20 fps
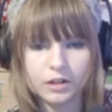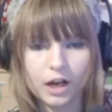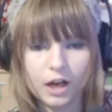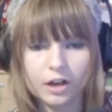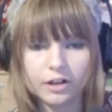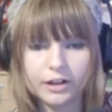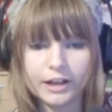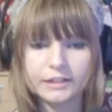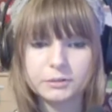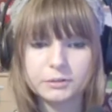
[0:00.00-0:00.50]

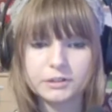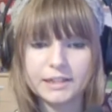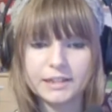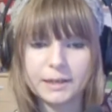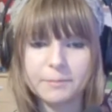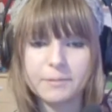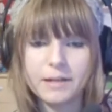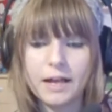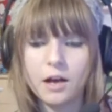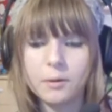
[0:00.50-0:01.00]
I'm going to get some
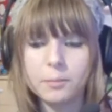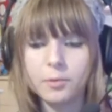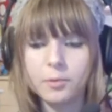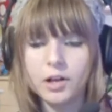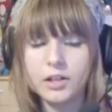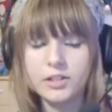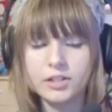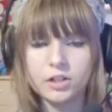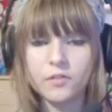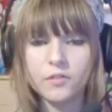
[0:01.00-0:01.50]
sleep now
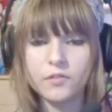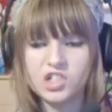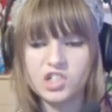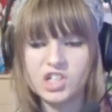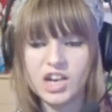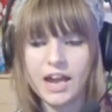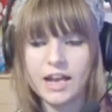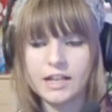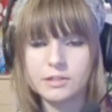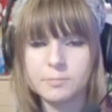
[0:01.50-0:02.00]
once I've got the
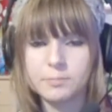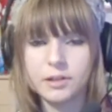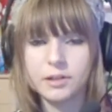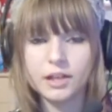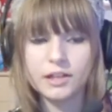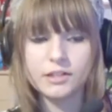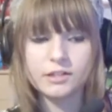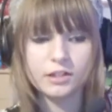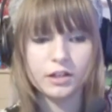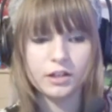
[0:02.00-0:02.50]
chance.
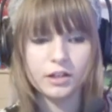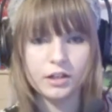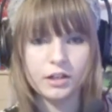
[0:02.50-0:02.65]
Because...